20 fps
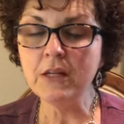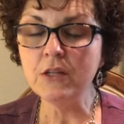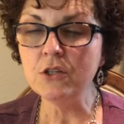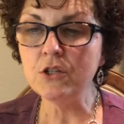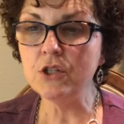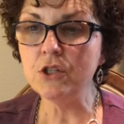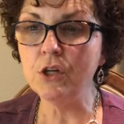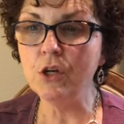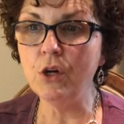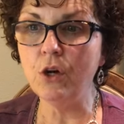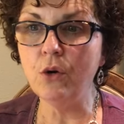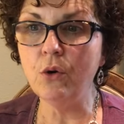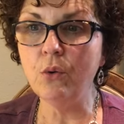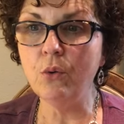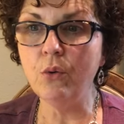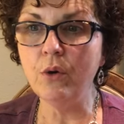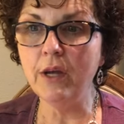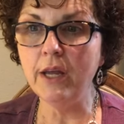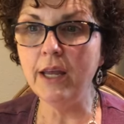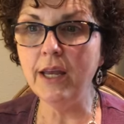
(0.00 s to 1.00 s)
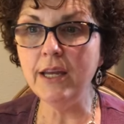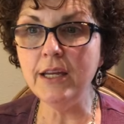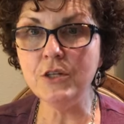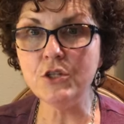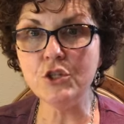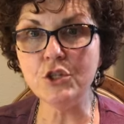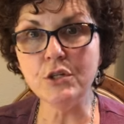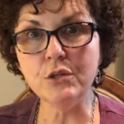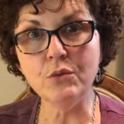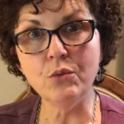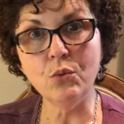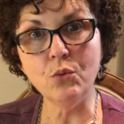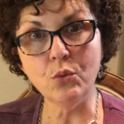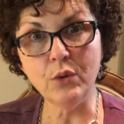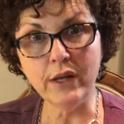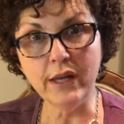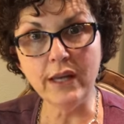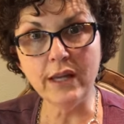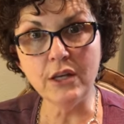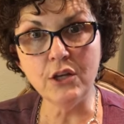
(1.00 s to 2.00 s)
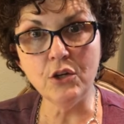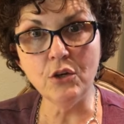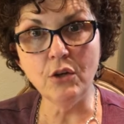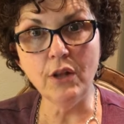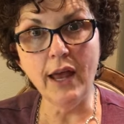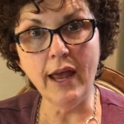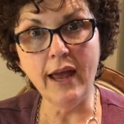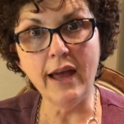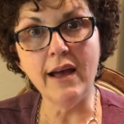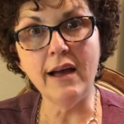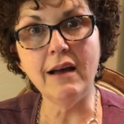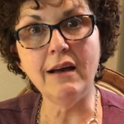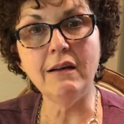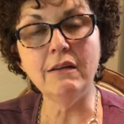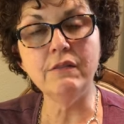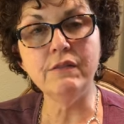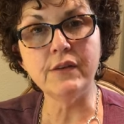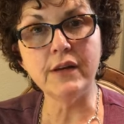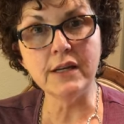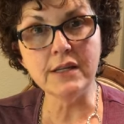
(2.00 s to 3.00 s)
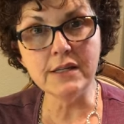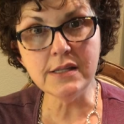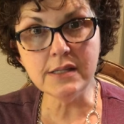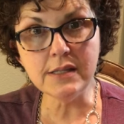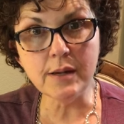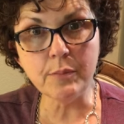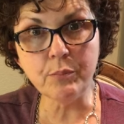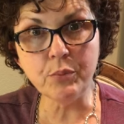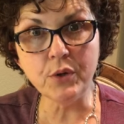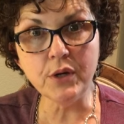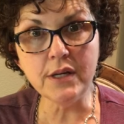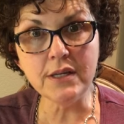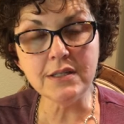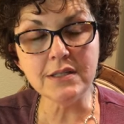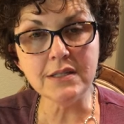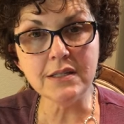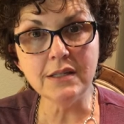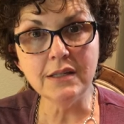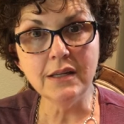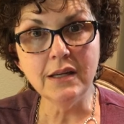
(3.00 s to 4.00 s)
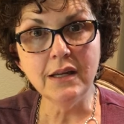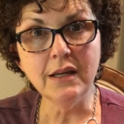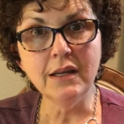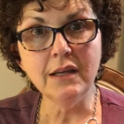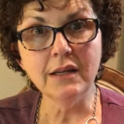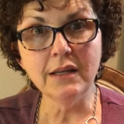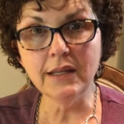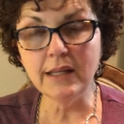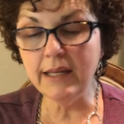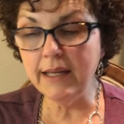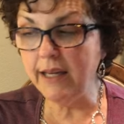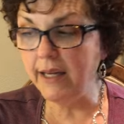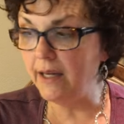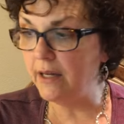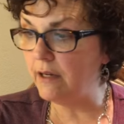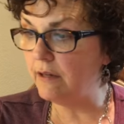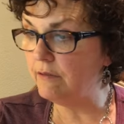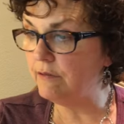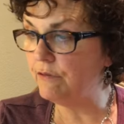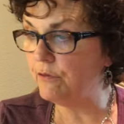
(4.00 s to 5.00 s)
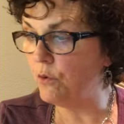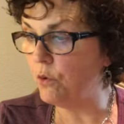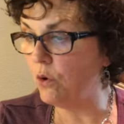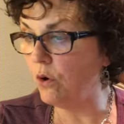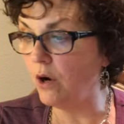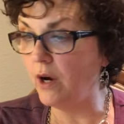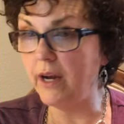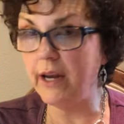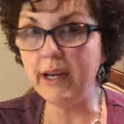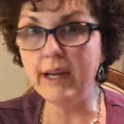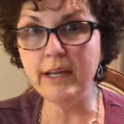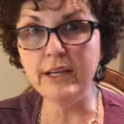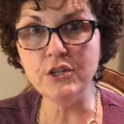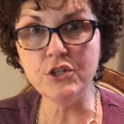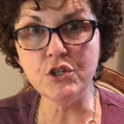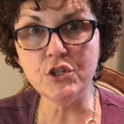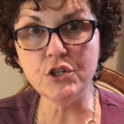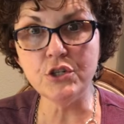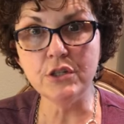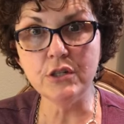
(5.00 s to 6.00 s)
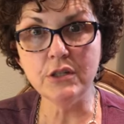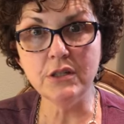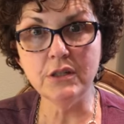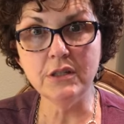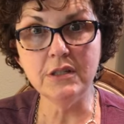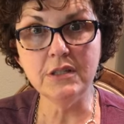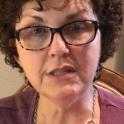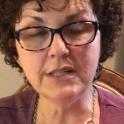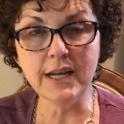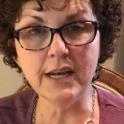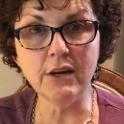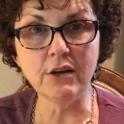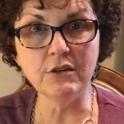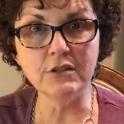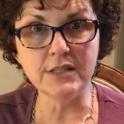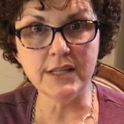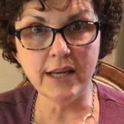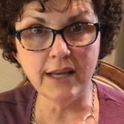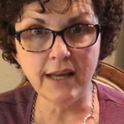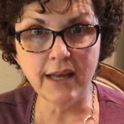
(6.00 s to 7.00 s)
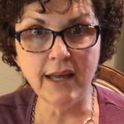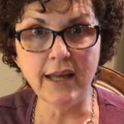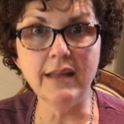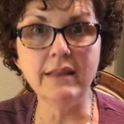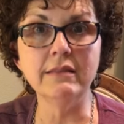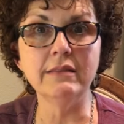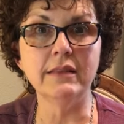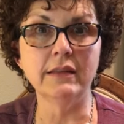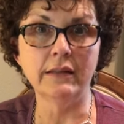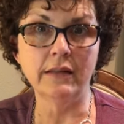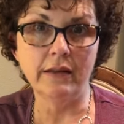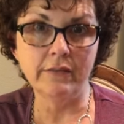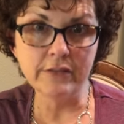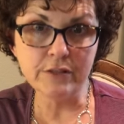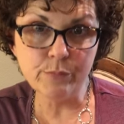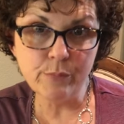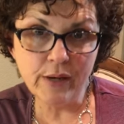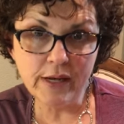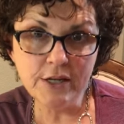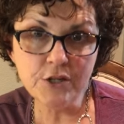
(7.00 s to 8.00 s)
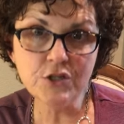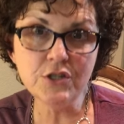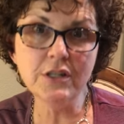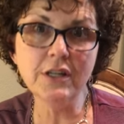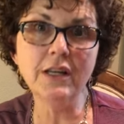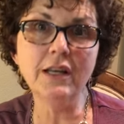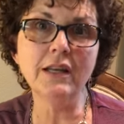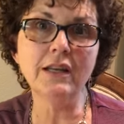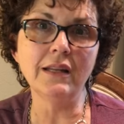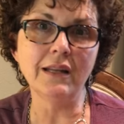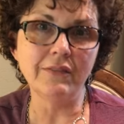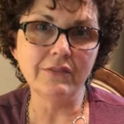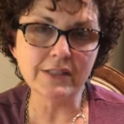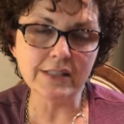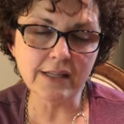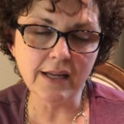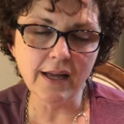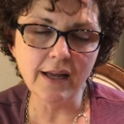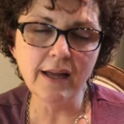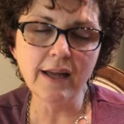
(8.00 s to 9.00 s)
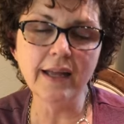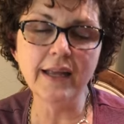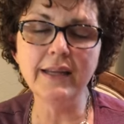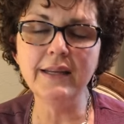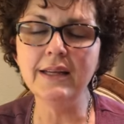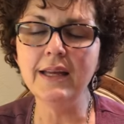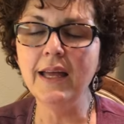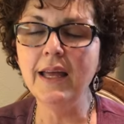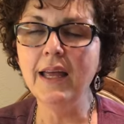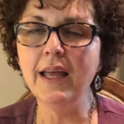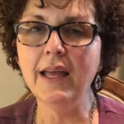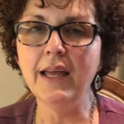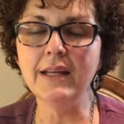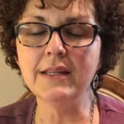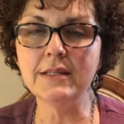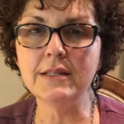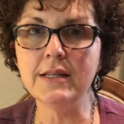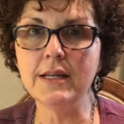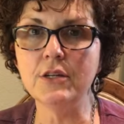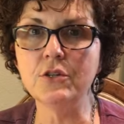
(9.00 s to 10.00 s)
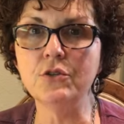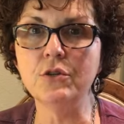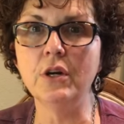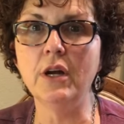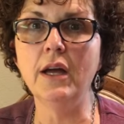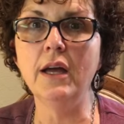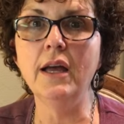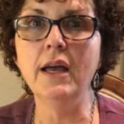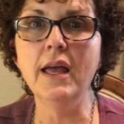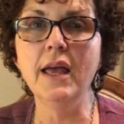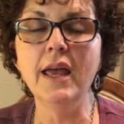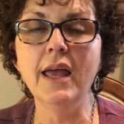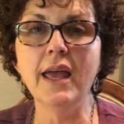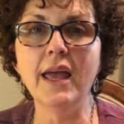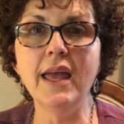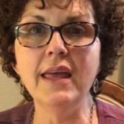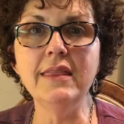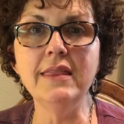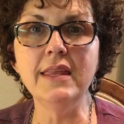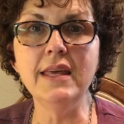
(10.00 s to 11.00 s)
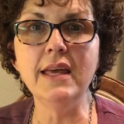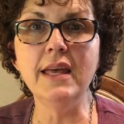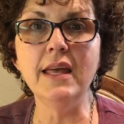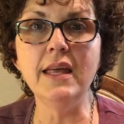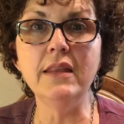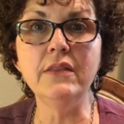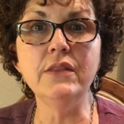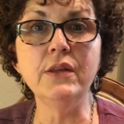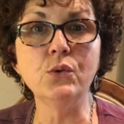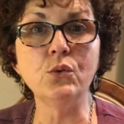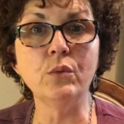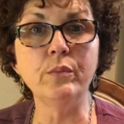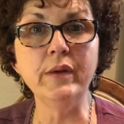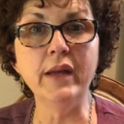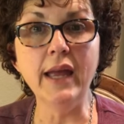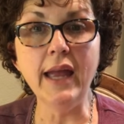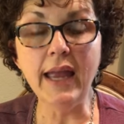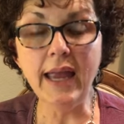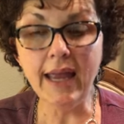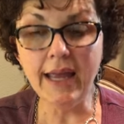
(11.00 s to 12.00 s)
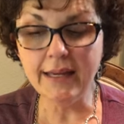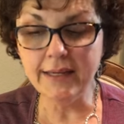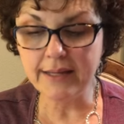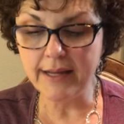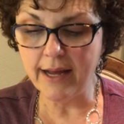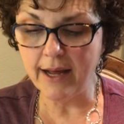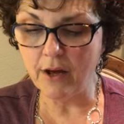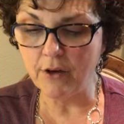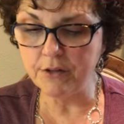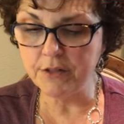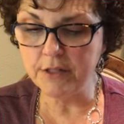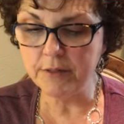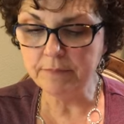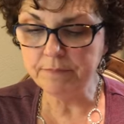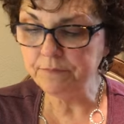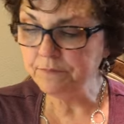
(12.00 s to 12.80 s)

So each week you'll have a separate link for each dare day the love is patient love is kind etc and then there will be a handout